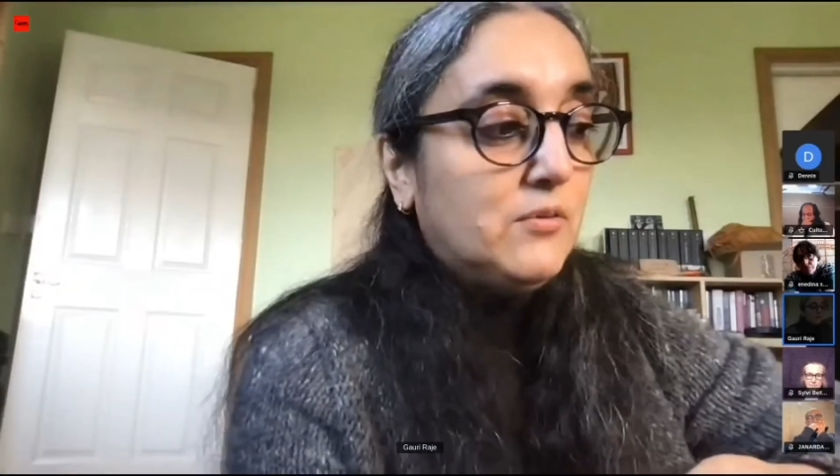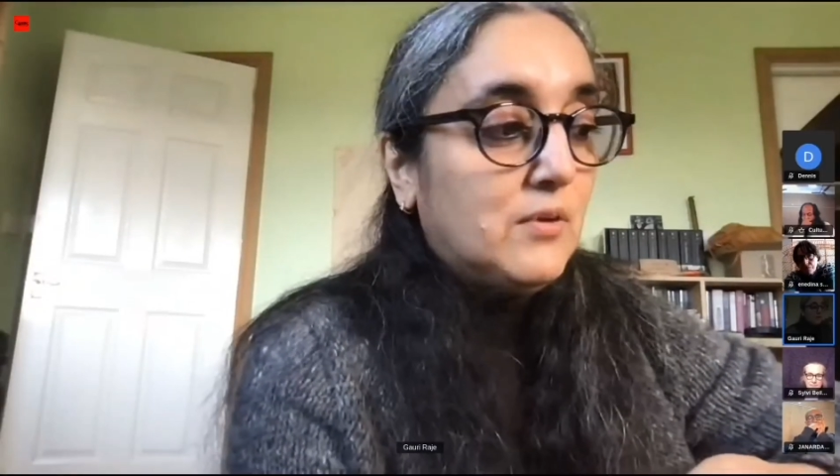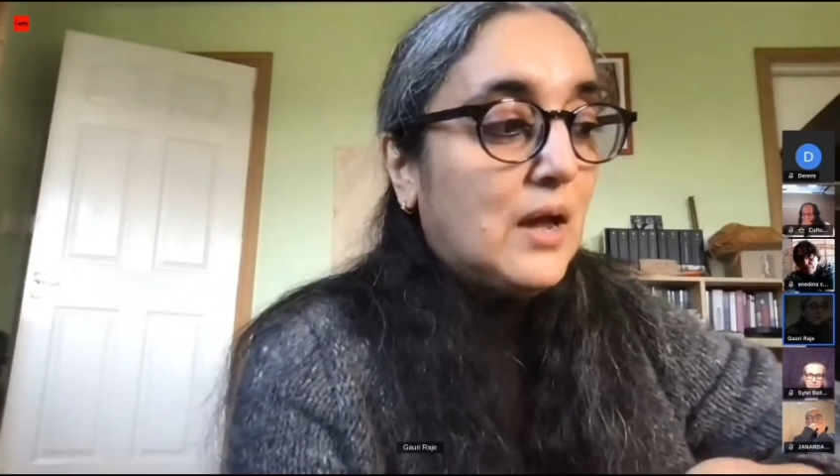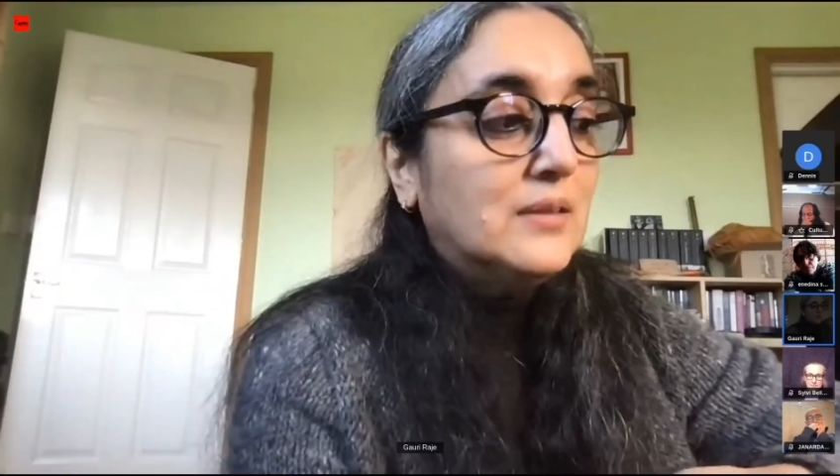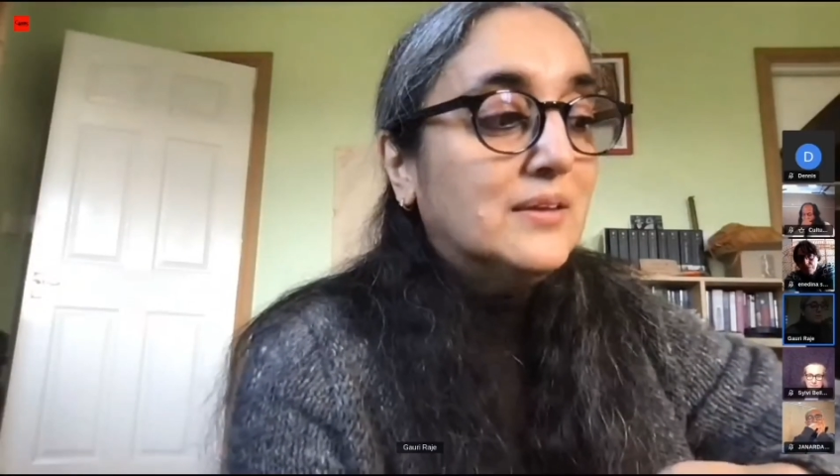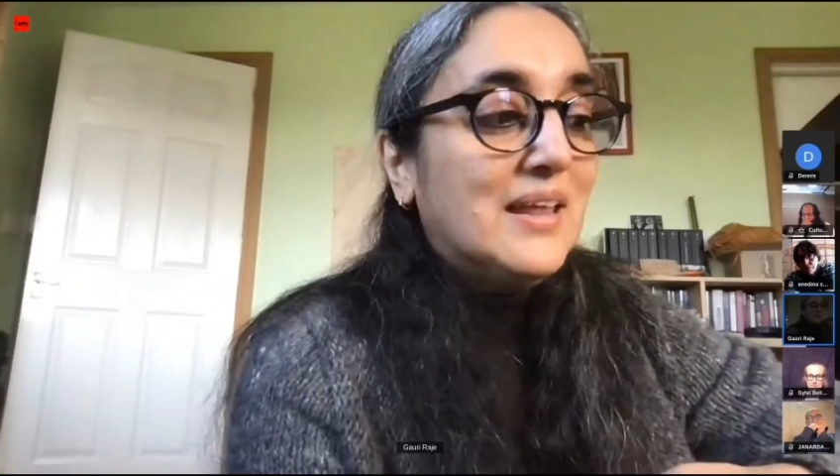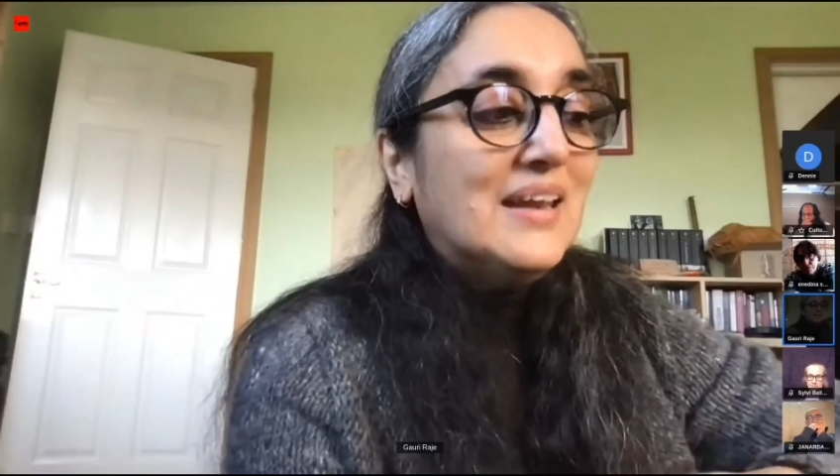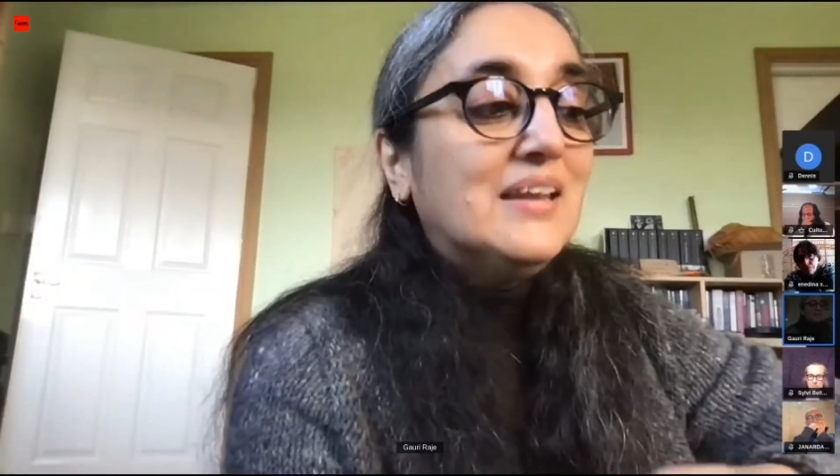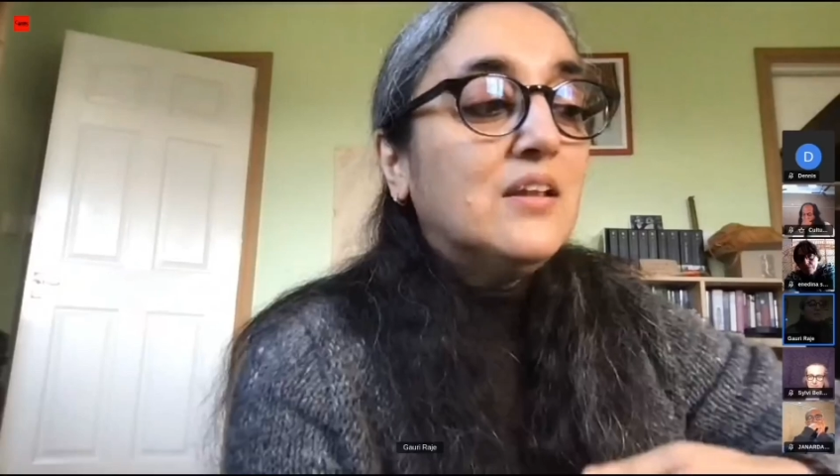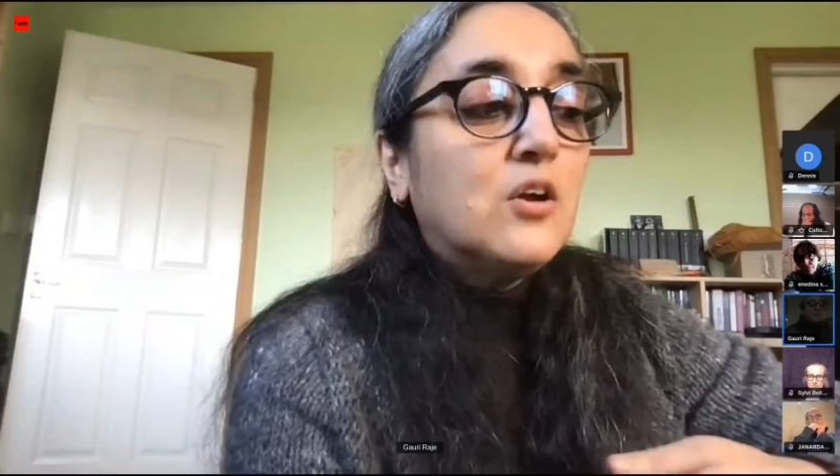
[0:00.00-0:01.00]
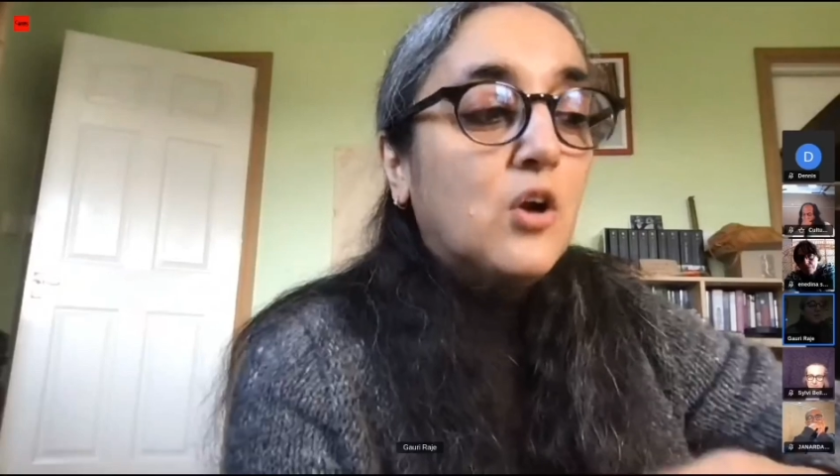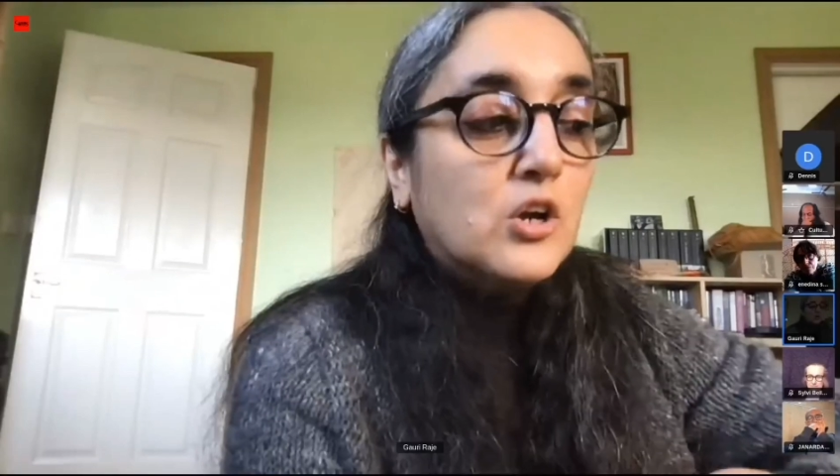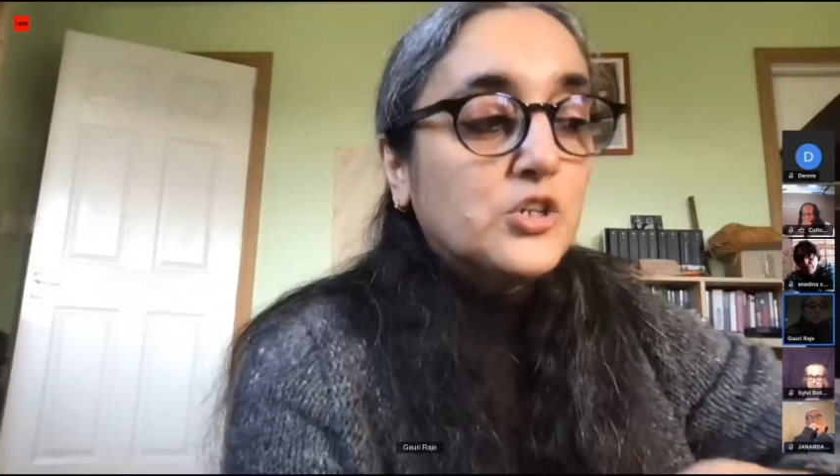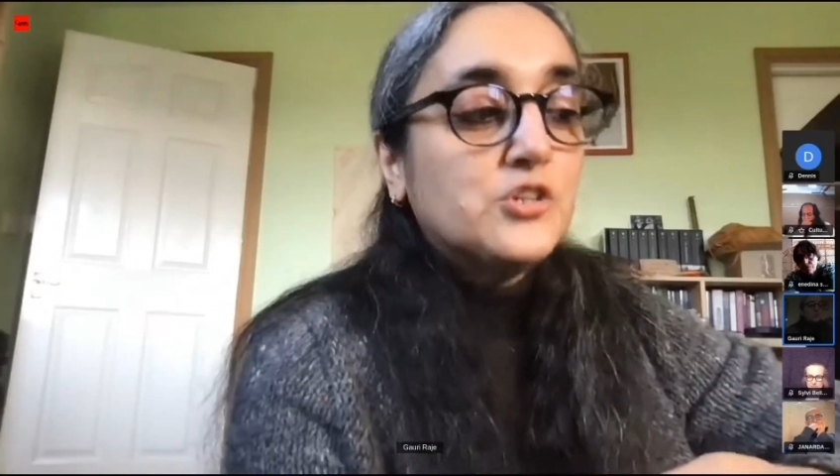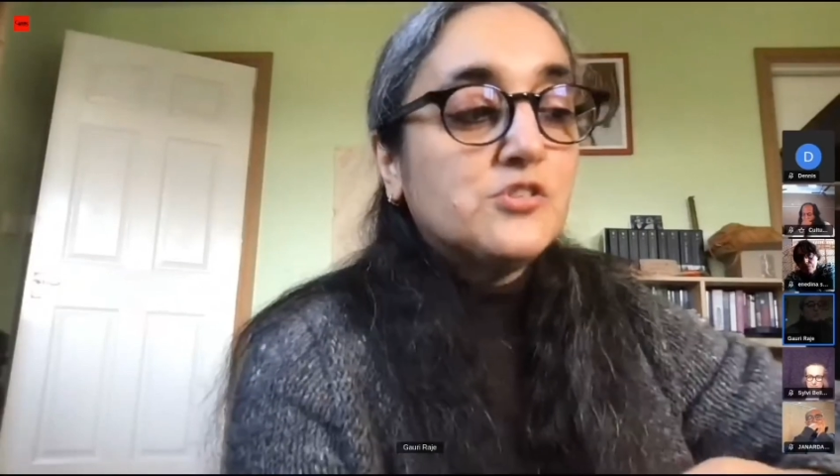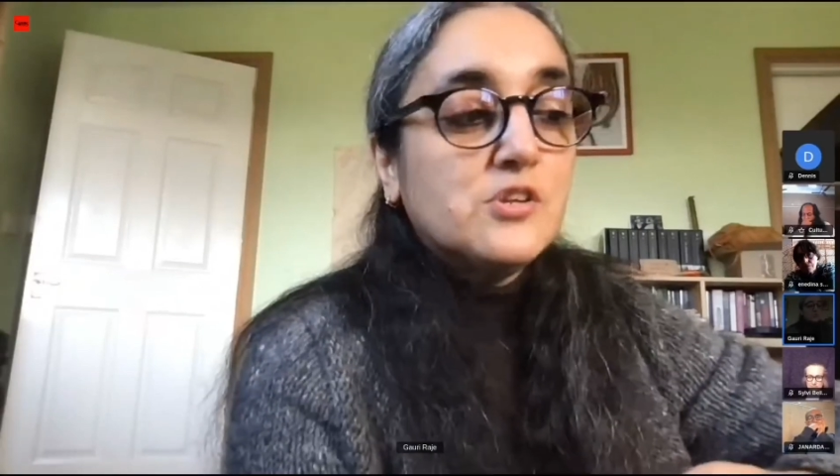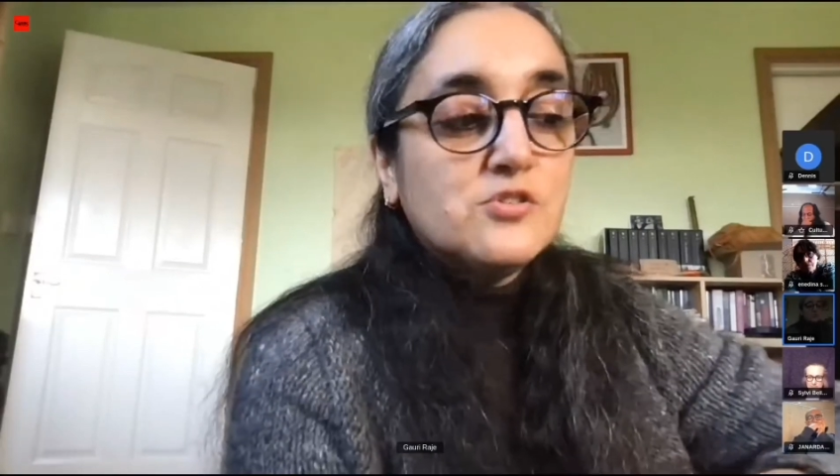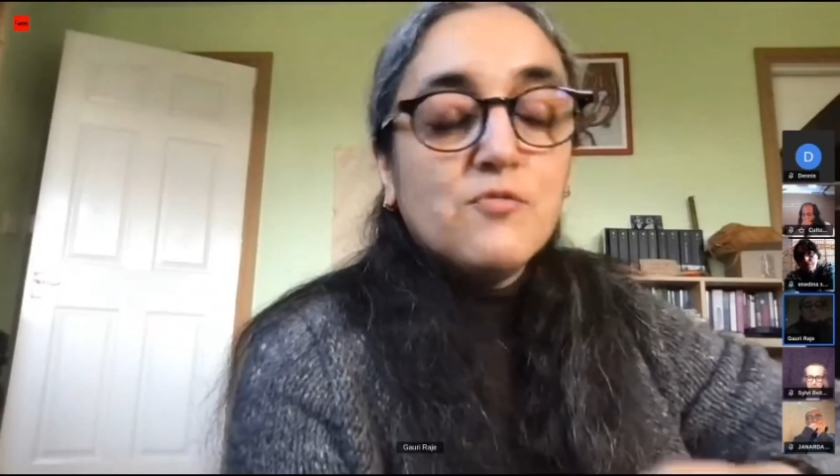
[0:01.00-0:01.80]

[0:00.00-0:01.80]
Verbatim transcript: rather than in the consciousness